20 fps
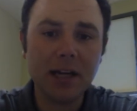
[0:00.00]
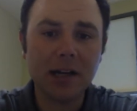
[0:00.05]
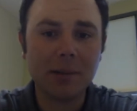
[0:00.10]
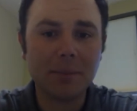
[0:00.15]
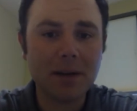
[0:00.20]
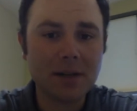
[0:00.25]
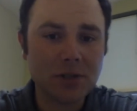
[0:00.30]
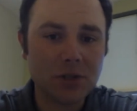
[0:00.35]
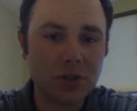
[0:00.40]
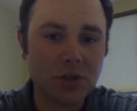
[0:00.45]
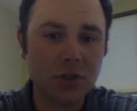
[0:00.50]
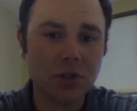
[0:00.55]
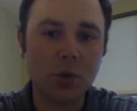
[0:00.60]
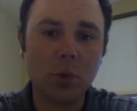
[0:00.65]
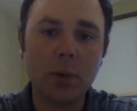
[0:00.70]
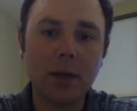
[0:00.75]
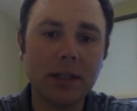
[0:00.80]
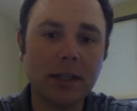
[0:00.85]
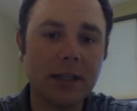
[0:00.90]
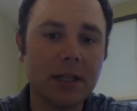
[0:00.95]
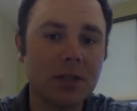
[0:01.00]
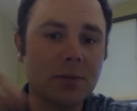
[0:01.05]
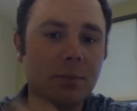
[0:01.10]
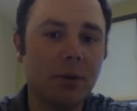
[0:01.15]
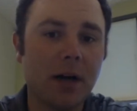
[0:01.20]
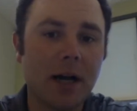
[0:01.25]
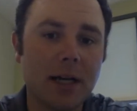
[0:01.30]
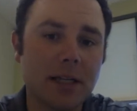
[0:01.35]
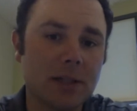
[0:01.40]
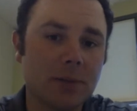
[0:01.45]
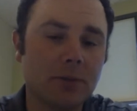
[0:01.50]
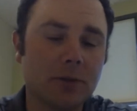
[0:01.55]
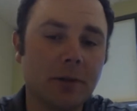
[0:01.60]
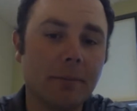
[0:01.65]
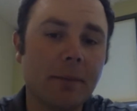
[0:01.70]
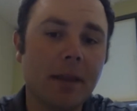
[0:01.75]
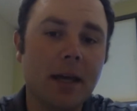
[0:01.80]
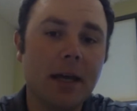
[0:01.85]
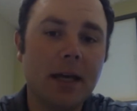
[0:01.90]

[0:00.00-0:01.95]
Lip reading: our message as quickly as possible.